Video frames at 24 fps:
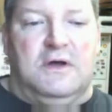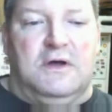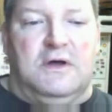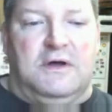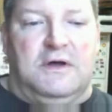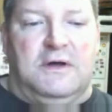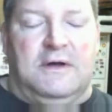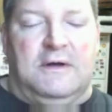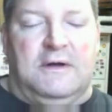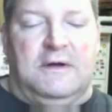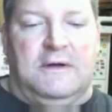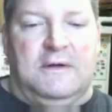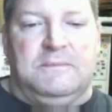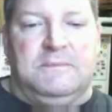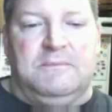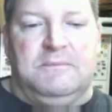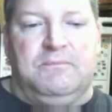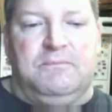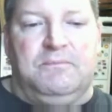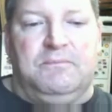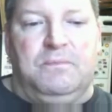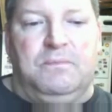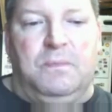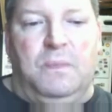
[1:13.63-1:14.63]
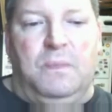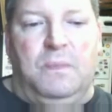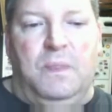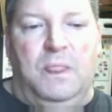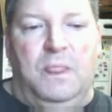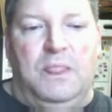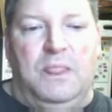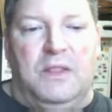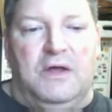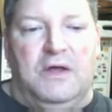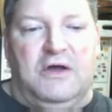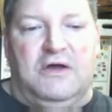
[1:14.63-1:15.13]
Uh,
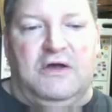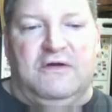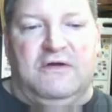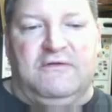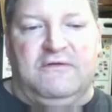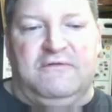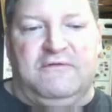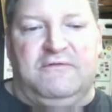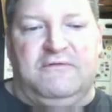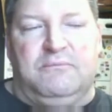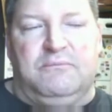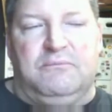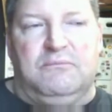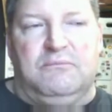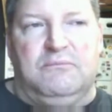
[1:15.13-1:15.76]
I've